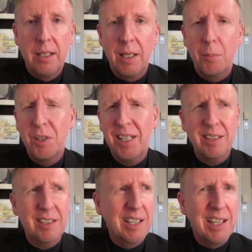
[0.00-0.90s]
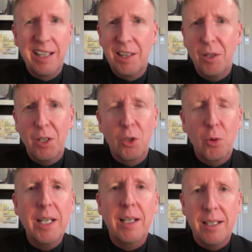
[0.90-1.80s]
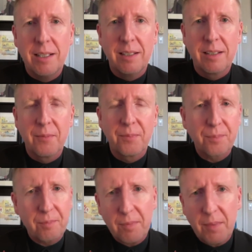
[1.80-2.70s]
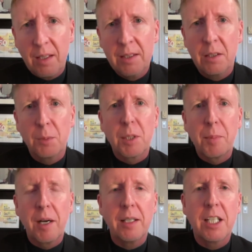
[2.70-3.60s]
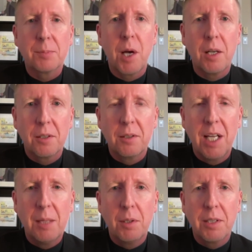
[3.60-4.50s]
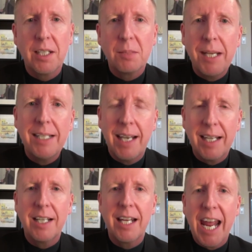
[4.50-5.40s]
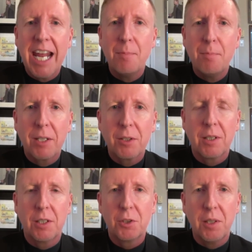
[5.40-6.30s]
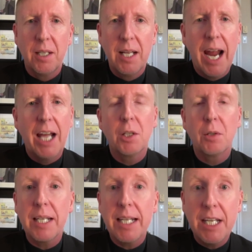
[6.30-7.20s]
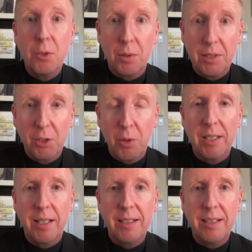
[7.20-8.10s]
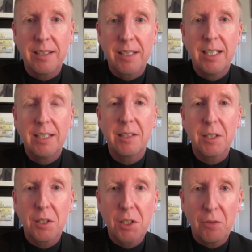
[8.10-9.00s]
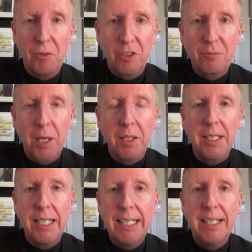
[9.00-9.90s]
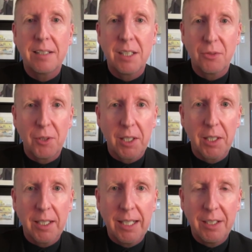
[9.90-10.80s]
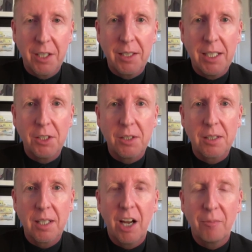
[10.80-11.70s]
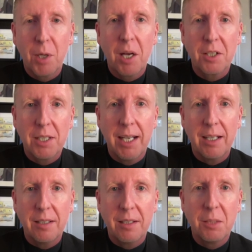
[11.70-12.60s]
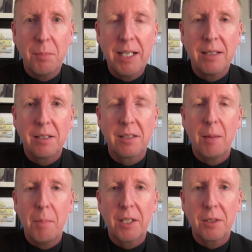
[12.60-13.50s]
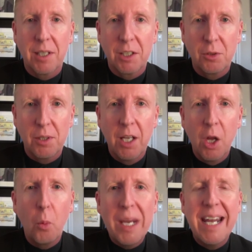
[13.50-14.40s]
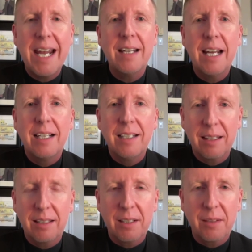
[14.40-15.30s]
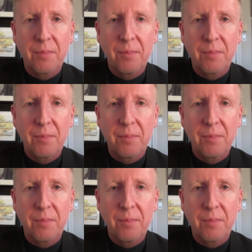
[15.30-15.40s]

And we're saying, look, there are great ideas, the Liberal Party has brought to the table that has made Canada a better country. And there are equally great ideas that the Conservative Party, in its different incarnations, have brought to Canada to make this a better country. We gain nothing